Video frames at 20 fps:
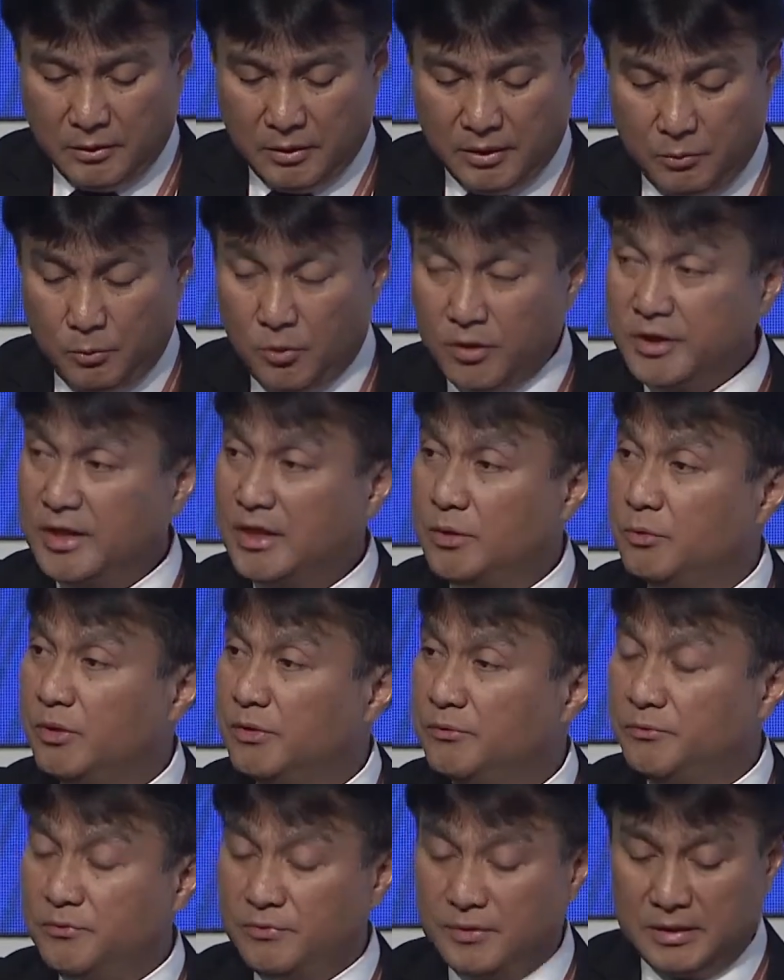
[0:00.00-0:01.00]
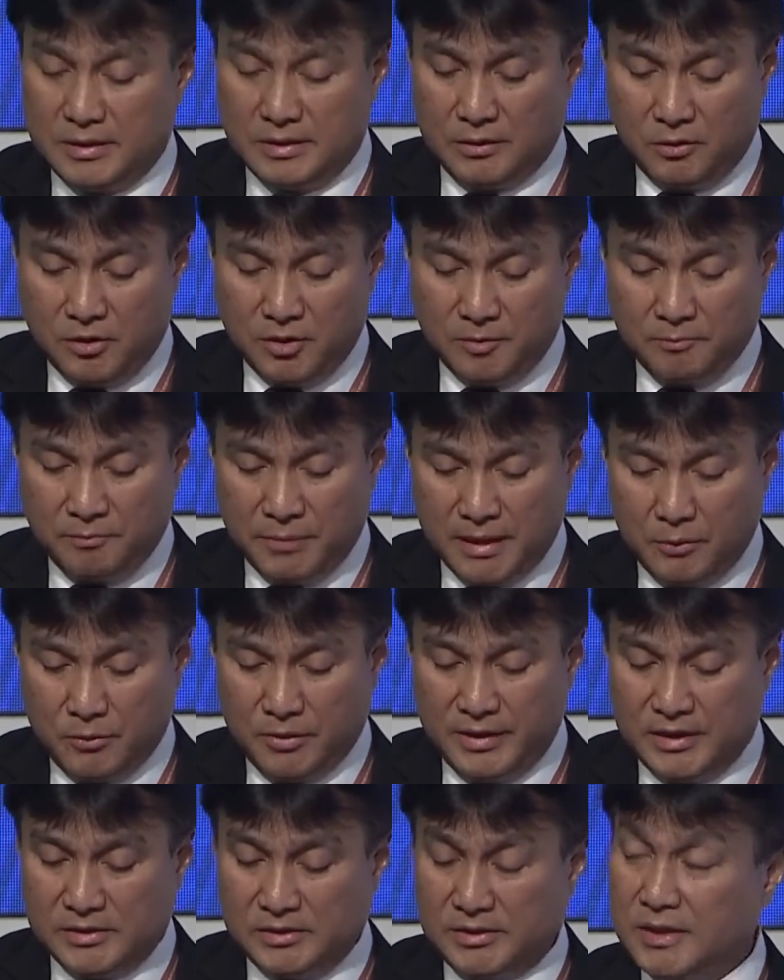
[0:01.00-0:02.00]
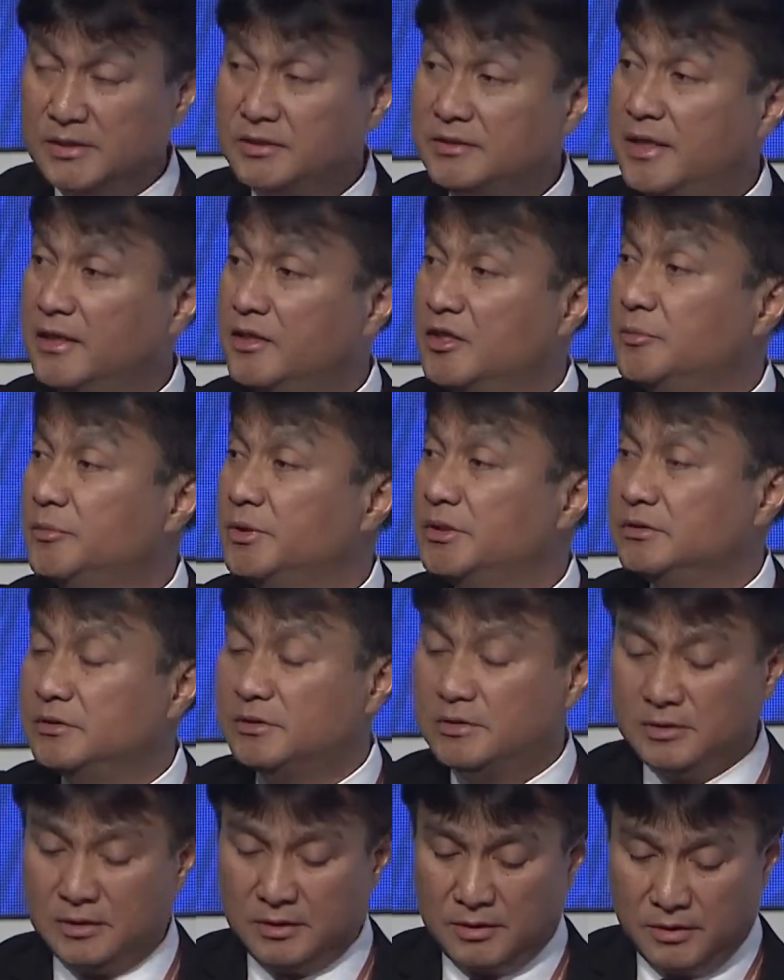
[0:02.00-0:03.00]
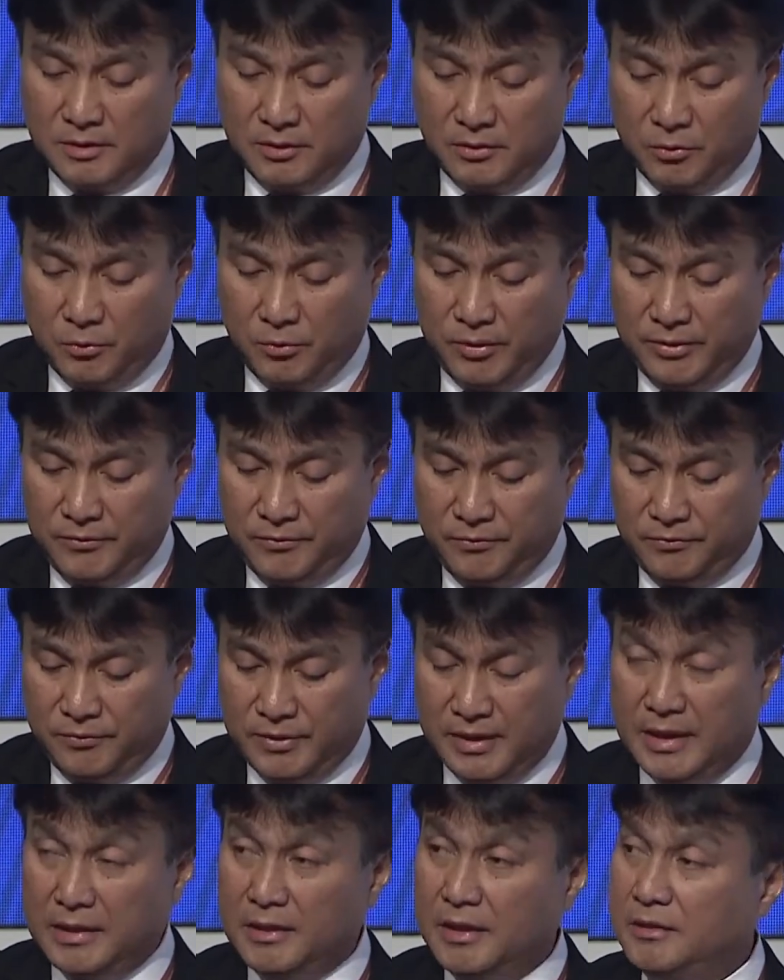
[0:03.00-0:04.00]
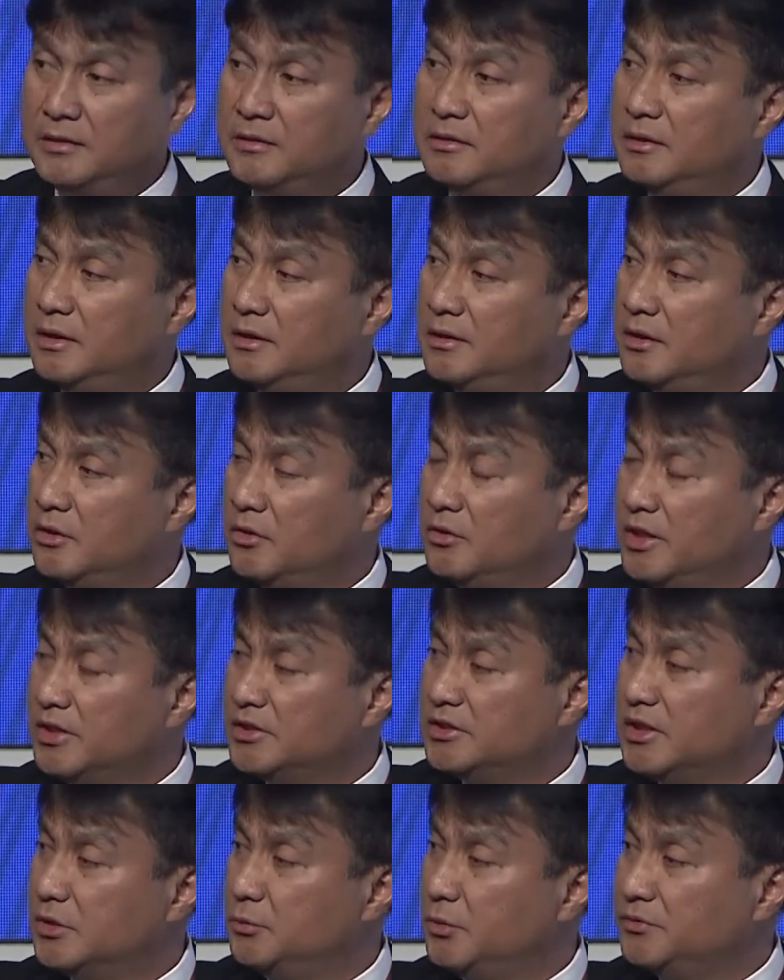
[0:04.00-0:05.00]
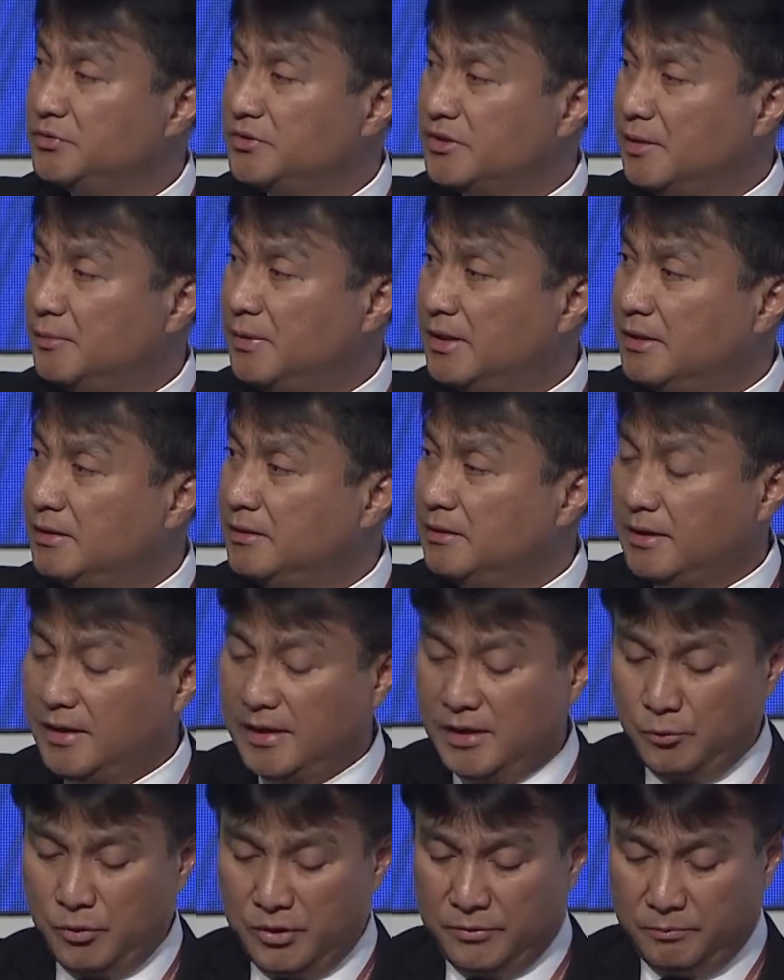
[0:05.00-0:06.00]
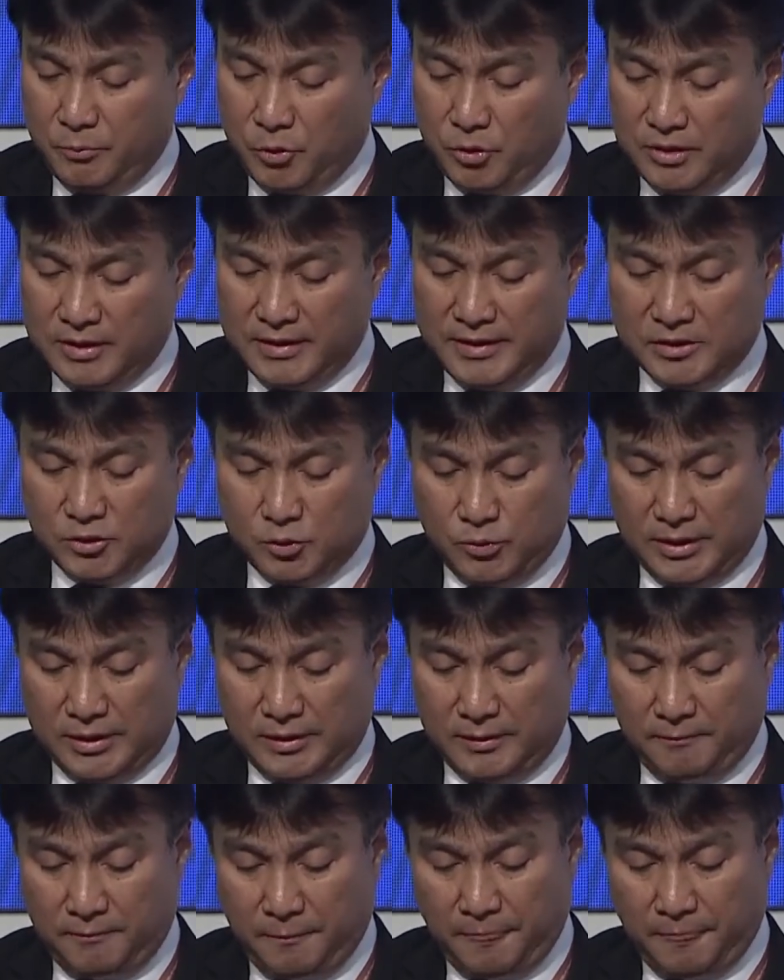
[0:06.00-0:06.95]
working with, on power exchange agreements with an interconnection with Sabah and with Brunei as well.